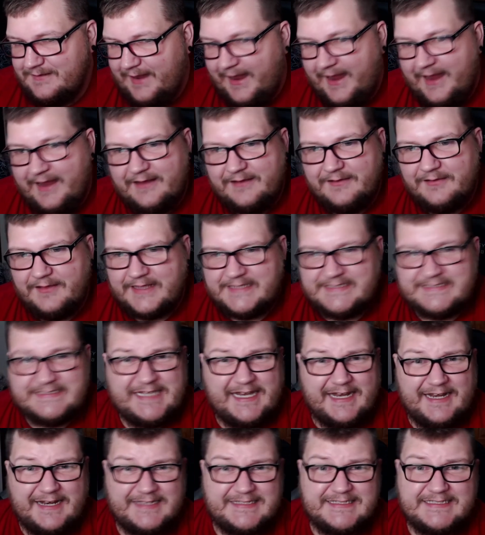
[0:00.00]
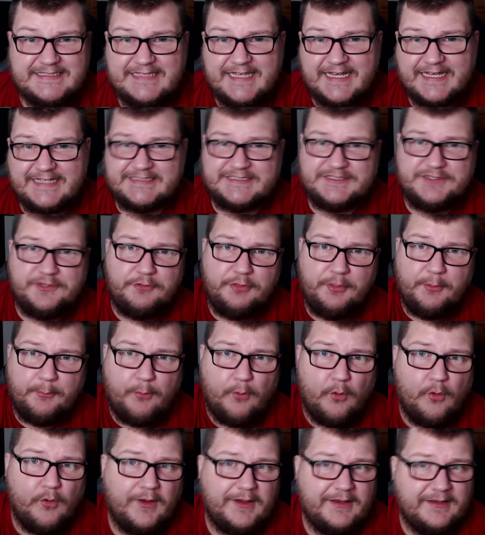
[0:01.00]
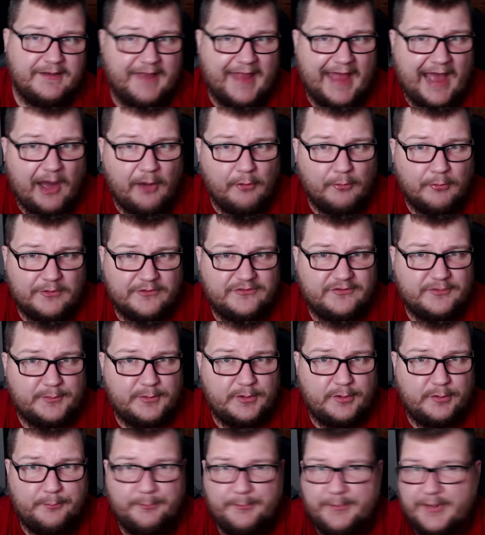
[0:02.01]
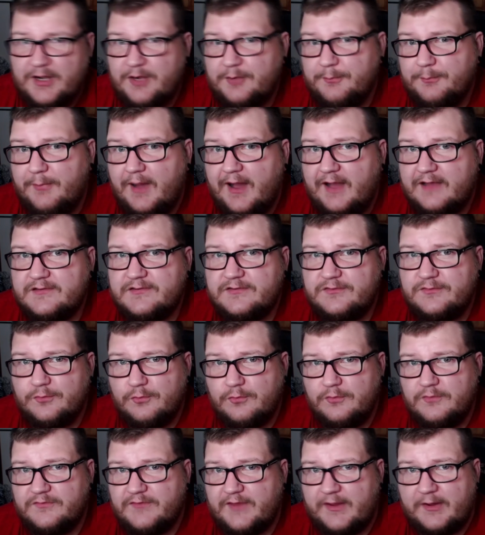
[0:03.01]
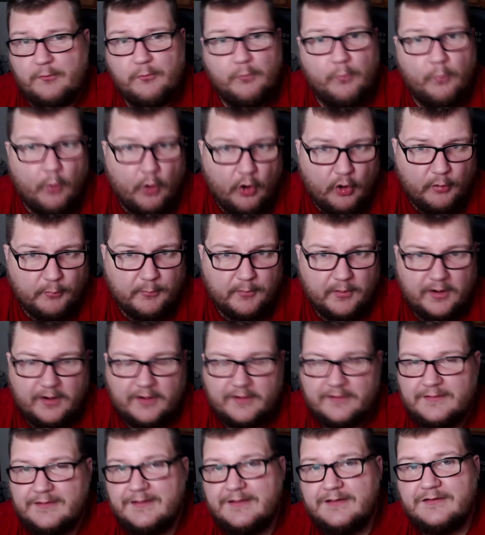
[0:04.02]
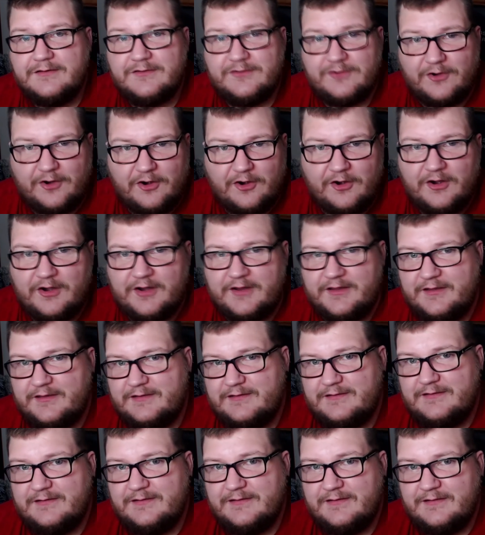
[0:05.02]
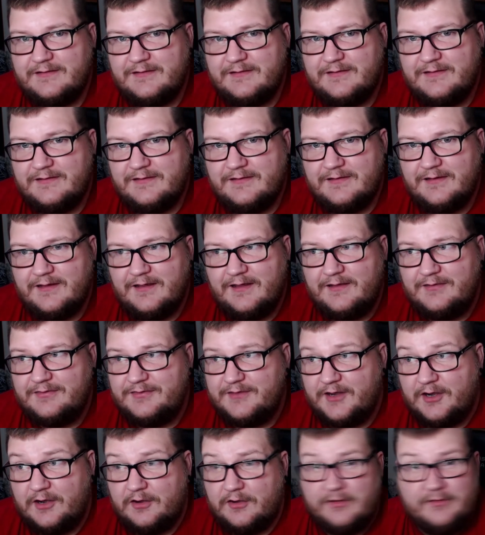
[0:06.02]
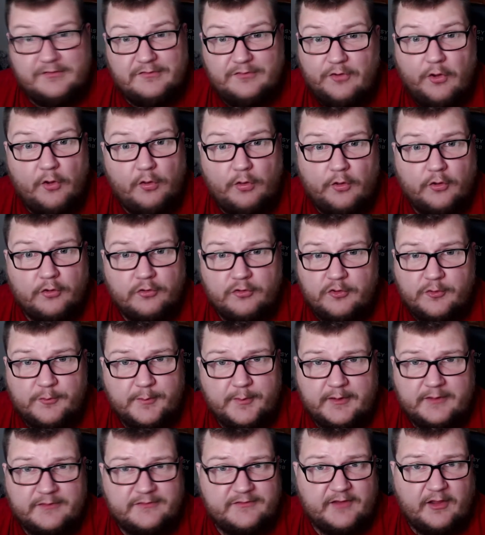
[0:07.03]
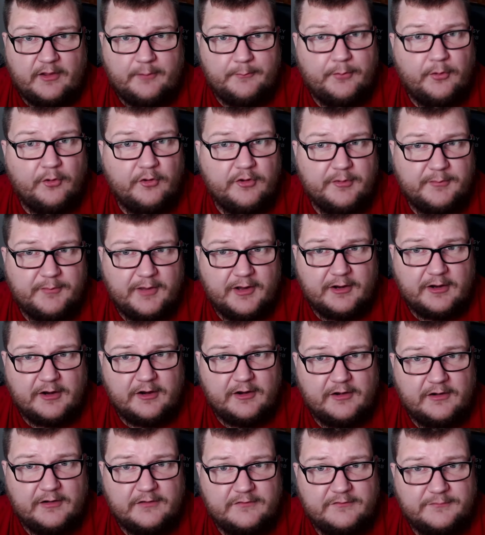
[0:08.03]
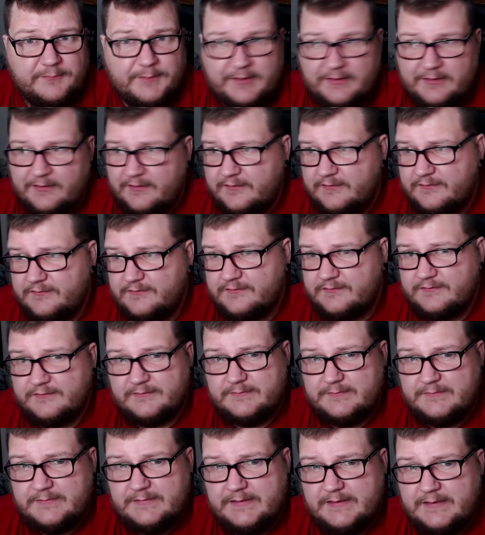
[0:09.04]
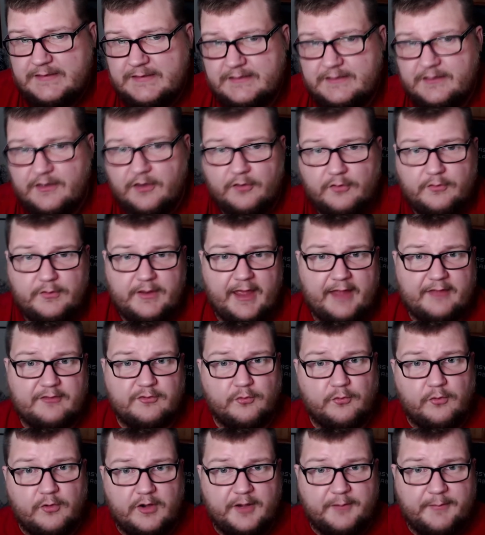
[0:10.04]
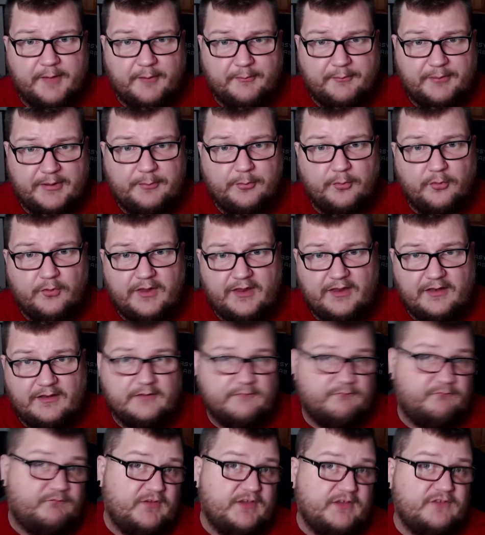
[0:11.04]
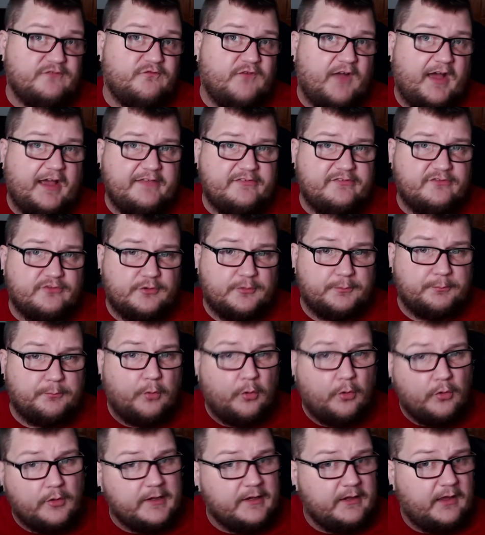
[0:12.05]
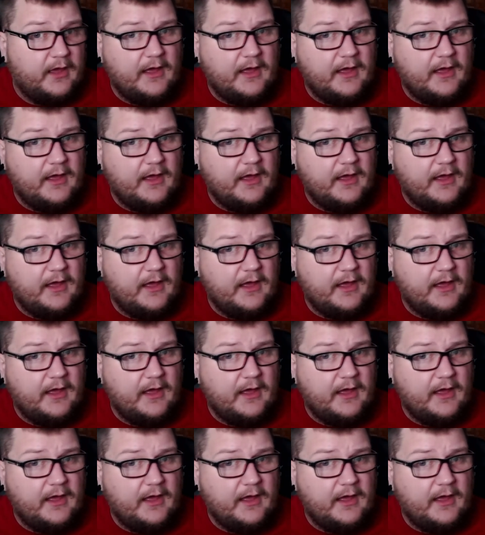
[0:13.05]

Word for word: And like I said, it's it's to the point now where some of the bigger box stores like Walmart, Target, they are no longer going to be selling Pokemon cards because you know you have to worry about people getting in fistfights or pulling